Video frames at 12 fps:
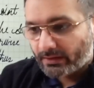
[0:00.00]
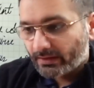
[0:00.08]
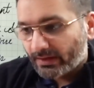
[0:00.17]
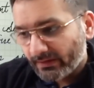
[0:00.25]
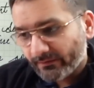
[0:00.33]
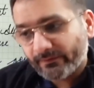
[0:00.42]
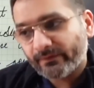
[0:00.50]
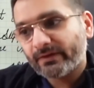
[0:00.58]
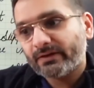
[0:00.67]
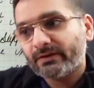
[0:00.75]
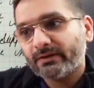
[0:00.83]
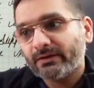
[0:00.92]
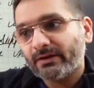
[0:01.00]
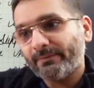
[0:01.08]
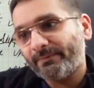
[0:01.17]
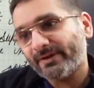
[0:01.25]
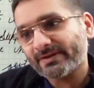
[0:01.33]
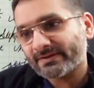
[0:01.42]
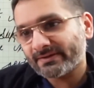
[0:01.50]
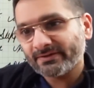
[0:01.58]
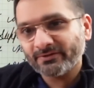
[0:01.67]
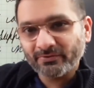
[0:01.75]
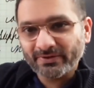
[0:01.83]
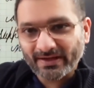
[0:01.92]
If a
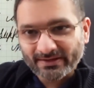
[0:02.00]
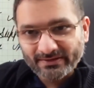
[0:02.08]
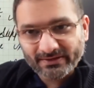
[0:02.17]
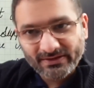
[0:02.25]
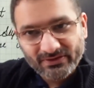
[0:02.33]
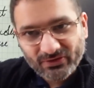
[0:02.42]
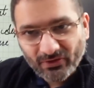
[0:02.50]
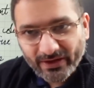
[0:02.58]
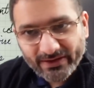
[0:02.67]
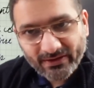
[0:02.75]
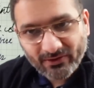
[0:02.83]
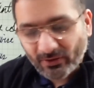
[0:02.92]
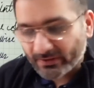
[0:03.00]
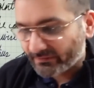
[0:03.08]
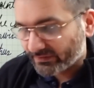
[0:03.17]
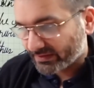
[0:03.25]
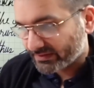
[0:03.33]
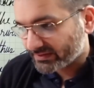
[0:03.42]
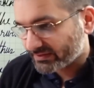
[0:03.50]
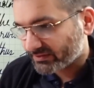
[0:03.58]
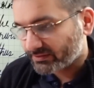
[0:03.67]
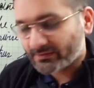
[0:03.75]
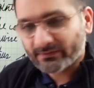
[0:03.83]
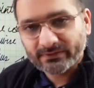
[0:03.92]
person who doesn't enjoy the confidence
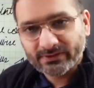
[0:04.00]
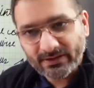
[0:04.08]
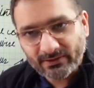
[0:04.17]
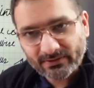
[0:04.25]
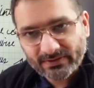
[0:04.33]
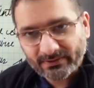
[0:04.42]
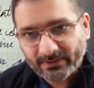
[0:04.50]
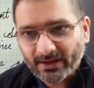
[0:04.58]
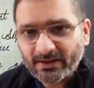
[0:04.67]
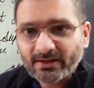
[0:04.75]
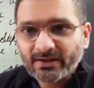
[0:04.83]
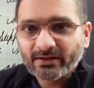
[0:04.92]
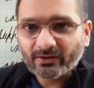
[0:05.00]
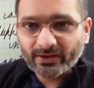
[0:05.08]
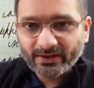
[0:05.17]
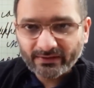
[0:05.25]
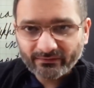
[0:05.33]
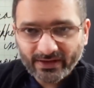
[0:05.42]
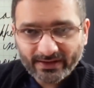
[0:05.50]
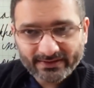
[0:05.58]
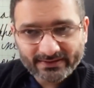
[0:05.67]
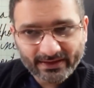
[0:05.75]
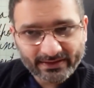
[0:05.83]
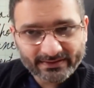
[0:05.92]
of the Lok Sabha, or if there
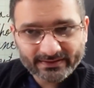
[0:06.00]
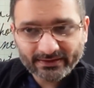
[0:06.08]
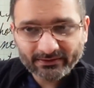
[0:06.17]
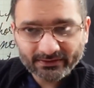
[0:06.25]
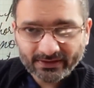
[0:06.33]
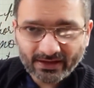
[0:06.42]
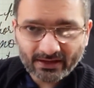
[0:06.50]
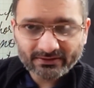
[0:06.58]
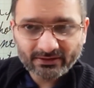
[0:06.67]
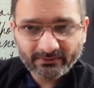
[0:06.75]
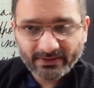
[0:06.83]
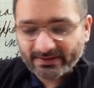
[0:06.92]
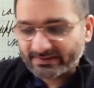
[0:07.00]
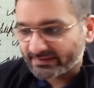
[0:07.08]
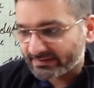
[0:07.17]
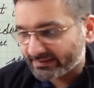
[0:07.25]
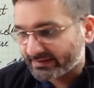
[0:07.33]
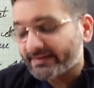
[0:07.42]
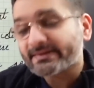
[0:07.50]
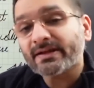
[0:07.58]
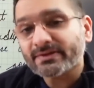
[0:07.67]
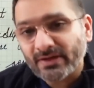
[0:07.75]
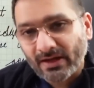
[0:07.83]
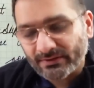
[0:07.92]
is, let us say, the Council of Ministers is there,
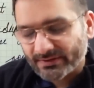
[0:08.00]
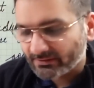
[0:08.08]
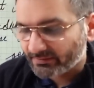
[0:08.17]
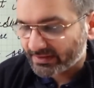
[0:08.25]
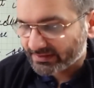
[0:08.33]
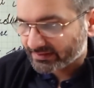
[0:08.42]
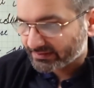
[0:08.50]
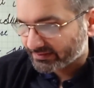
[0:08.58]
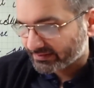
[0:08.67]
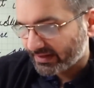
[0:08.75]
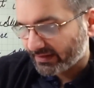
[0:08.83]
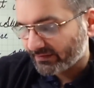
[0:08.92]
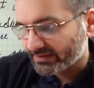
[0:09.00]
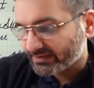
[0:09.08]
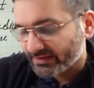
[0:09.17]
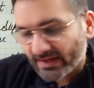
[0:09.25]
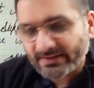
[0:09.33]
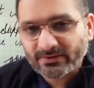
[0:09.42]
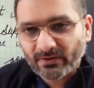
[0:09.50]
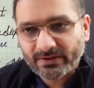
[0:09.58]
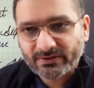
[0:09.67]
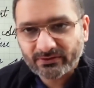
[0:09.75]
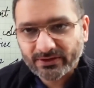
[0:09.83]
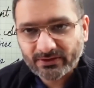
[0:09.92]
such a Council of Ministers is there which does not
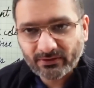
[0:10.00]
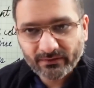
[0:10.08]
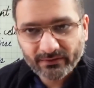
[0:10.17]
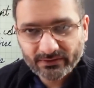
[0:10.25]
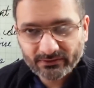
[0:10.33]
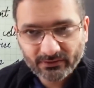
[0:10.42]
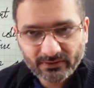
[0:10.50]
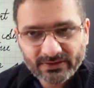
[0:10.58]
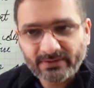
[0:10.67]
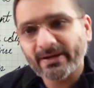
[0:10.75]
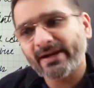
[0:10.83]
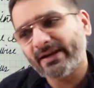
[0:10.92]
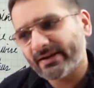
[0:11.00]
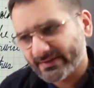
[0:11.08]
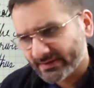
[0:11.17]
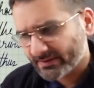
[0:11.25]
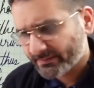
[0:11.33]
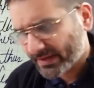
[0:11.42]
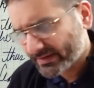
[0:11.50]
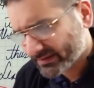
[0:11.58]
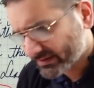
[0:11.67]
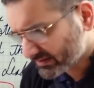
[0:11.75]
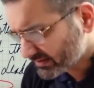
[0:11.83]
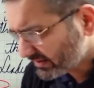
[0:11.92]
enjoy the confidence of Lok Sabha, and let us say the
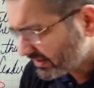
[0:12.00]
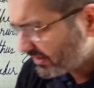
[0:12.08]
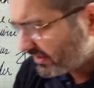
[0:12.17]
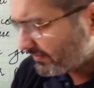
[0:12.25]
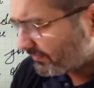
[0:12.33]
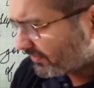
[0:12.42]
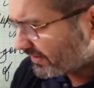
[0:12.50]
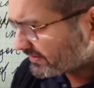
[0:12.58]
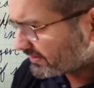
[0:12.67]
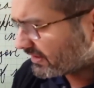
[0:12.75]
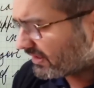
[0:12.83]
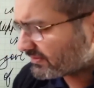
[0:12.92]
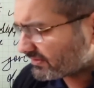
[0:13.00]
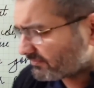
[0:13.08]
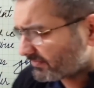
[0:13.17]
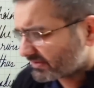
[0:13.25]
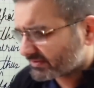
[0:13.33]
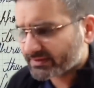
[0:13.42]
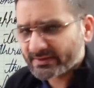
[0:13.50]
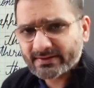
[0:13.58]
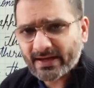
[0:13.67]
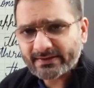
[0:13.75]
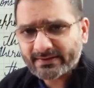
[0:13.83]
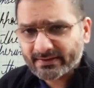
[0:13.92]
President appoints a Council of Ministers
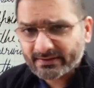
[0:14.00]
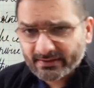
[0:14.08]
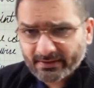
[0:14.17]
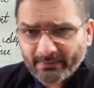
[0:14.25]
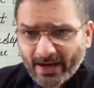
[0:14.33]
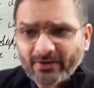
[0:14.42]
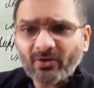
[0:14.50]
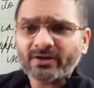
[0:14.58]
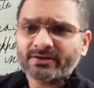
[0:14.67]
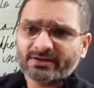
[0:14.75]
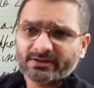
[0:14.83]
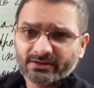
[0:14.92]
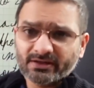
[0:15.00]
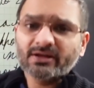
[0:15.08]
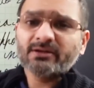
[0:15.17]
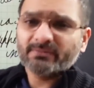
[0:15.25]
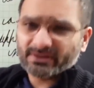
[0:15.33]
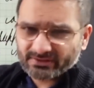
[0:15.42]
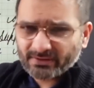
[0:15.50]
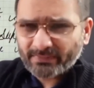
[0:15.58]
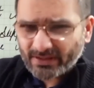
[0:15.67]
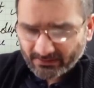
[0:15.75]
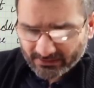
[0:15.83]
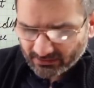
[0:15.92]
that is in the minority, because the
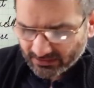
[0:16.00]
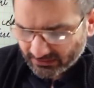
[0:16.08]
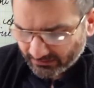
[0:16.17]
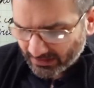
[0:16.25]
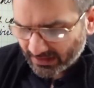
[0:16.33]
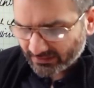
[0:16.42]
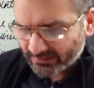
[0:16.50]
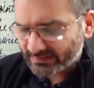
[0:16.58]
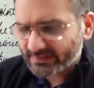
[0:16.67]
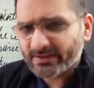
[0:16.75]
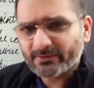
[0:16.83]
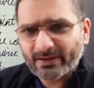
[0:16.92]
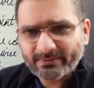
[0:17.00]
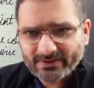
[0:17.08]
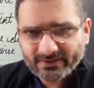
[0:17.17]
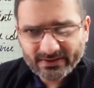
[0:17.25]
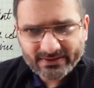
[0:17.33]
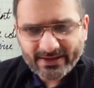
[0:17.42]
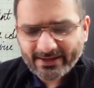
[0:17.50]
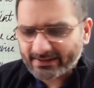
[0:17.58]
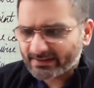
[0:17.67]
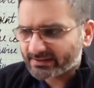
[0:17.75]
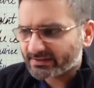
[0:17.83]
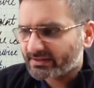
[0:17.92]
PM is also part of the COM, he's just
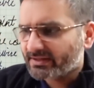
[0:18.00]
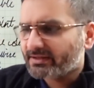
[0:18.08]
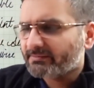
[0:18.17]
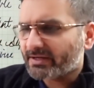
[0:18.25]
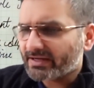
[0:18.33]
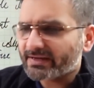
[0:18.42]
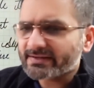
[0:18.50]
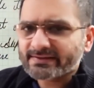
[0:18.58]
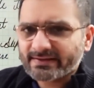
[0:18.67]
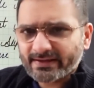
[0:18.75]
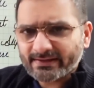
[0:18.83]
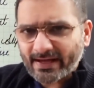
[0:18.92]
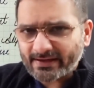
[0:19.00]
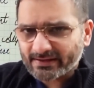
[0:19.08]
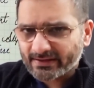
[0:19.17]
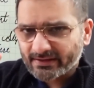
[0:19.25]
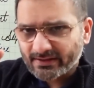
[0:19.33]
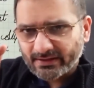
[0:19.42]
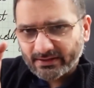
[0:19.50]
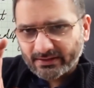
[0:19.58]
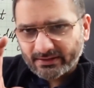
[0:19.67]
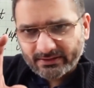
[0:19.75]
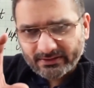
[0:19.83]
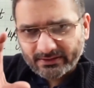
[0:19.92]
heading it. But let us say that
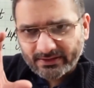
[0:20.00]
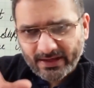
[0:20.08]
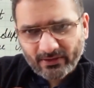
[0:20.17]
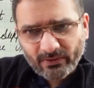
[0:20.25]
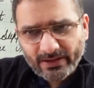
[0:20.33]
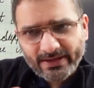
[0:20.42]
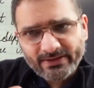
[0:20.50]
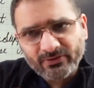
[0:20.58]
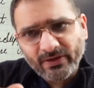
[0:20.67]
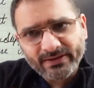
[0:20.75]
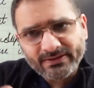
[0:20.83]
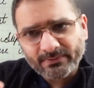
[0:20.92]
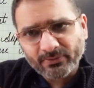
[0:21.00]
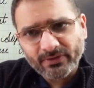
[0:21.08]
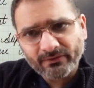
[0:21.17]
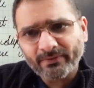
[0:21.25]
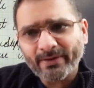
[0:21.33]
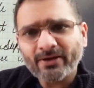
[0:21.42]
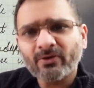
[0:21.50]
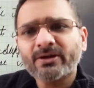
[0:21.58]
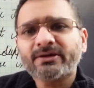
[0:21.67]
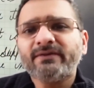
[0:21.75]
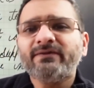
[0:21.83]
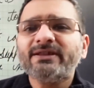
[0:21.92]
they only enjoy the support of a
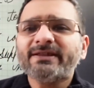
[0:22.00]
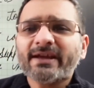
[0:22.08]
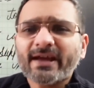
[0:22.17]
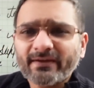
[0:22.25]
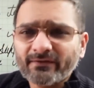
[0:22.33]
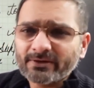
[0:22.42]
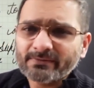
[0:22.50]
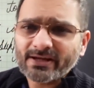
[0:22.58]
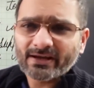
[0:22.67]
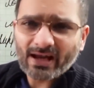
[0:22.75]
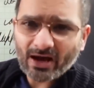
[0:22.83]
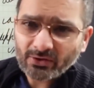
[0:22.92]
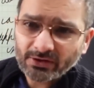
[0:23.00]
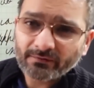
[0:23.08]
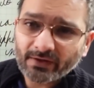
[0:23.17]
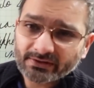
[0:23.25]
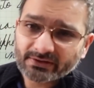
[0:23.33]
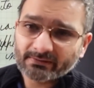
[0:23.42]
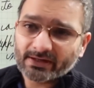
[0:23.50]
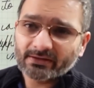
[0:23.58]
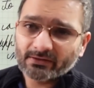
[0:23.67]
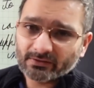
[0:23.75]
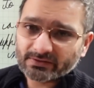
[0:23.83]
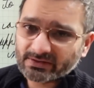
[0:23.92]
minority. Will they ever be allowed to function by the
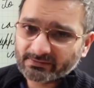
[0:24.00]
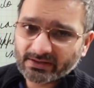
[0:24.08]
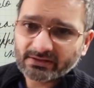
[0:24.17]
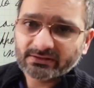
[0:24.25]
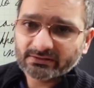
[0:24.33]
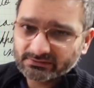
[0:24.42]
Lok Sabha?